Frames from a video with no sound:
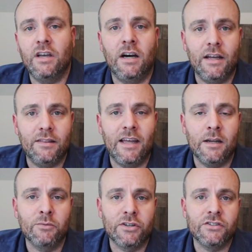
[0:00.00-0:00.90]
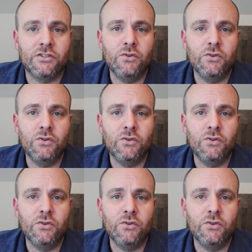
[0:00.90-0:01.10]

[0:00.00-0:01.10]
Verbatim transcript: that number is